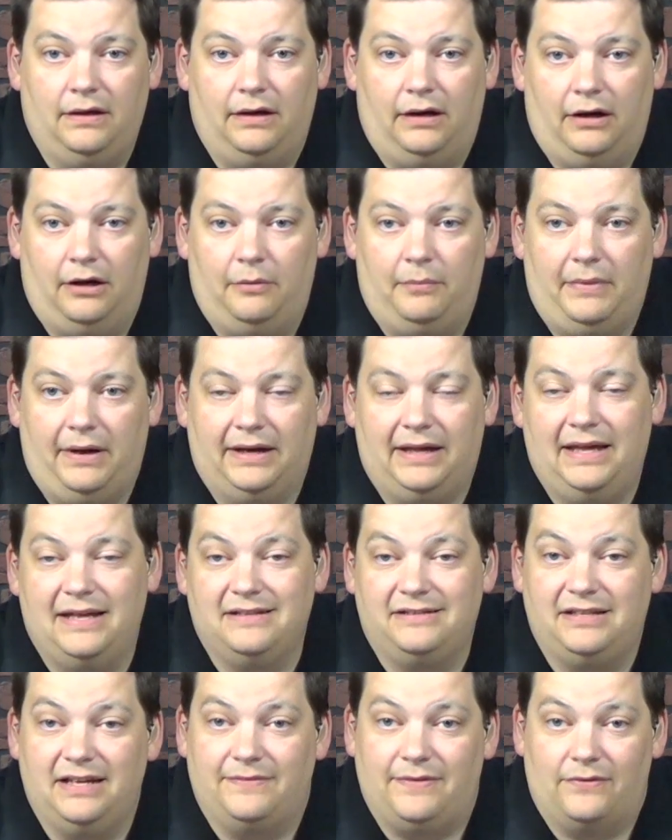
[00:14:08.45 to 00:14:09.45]
I
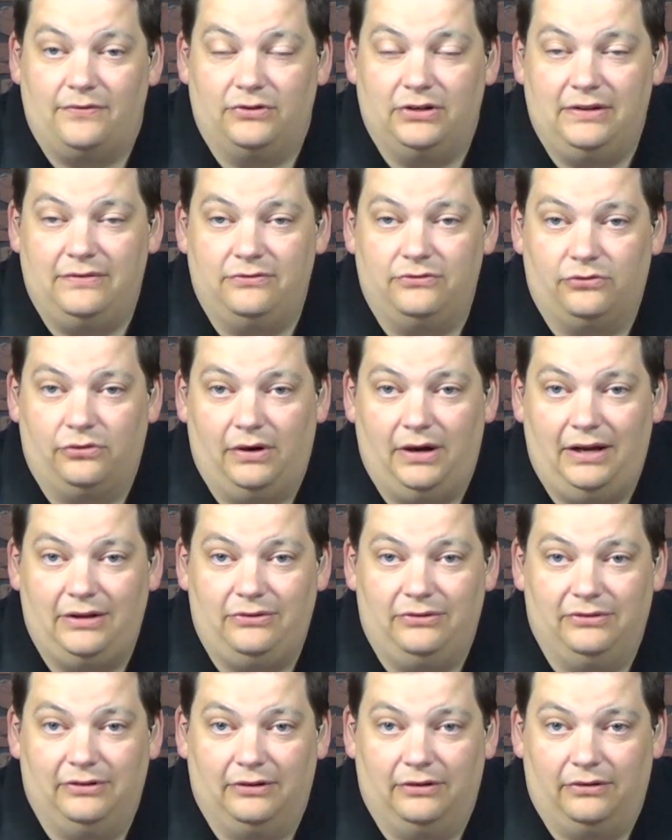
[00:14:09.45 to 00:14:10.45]
can't say I've ever even tried
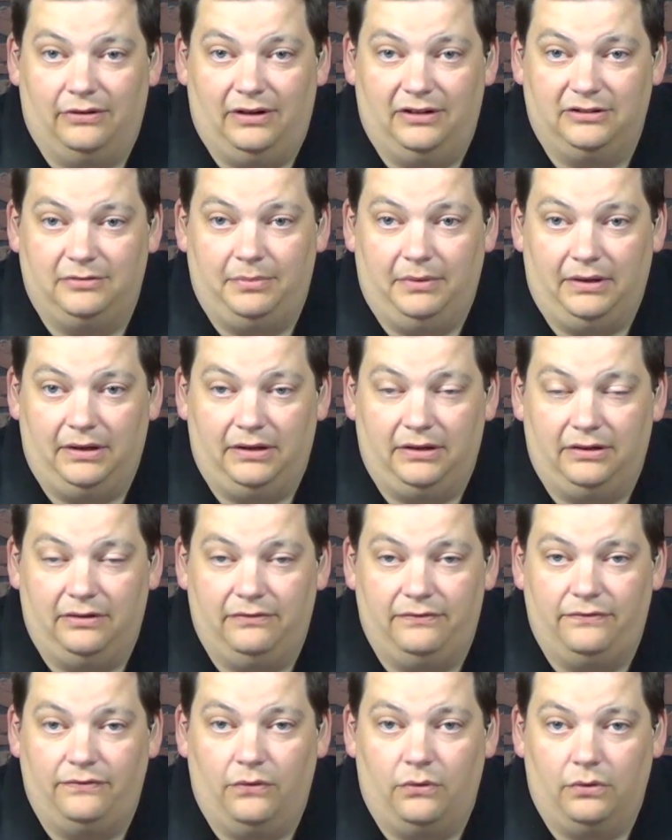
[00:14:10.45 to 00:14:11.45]
using GarageBand
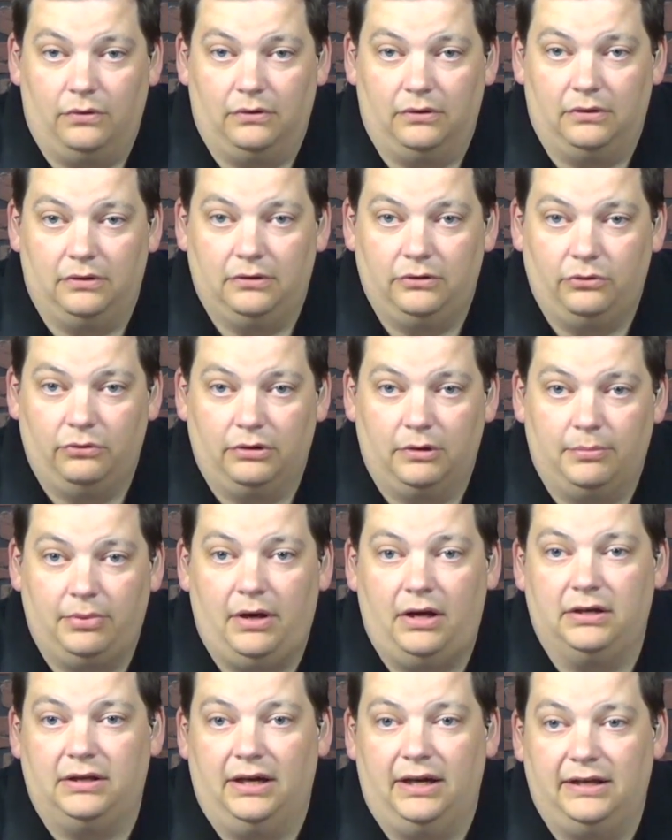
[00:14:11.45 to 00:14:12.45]
for doing a
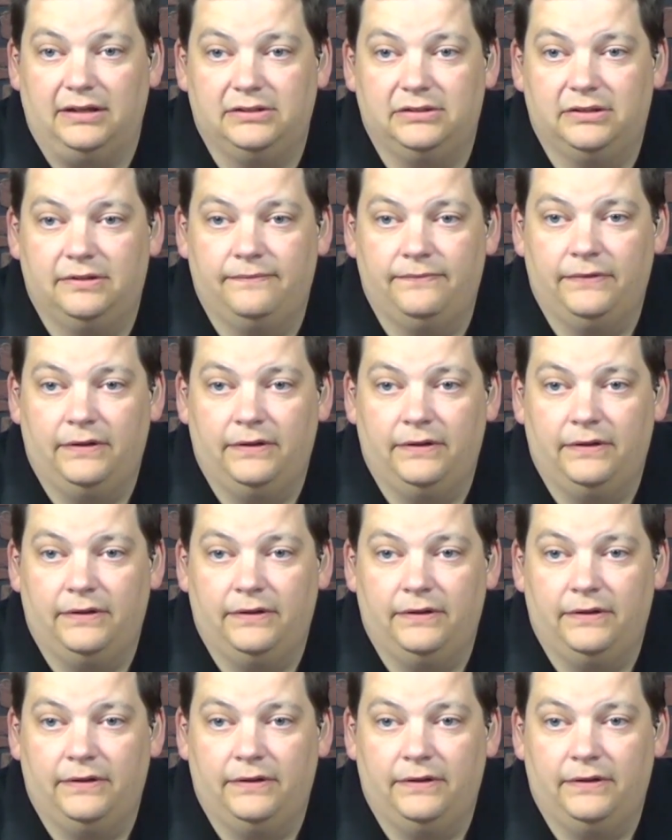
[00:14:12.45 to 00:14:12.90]
podcast.